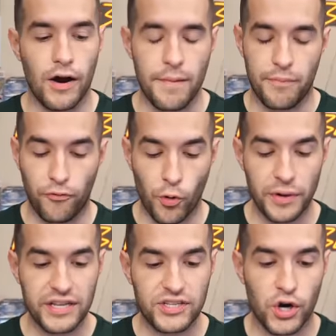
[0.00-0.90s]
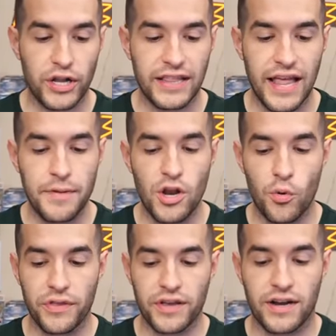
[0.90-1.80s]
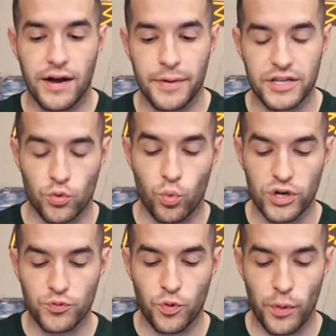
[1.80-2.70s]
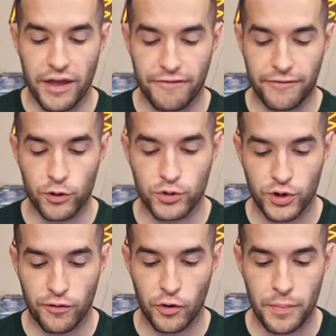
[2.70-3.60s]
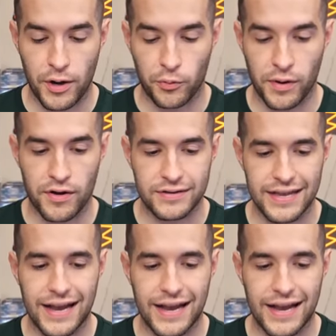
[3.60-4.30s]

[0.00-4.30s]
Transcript: All right, before we get started, let me know in the comments which will win, Pharaoh's Servant or Metal Raiders.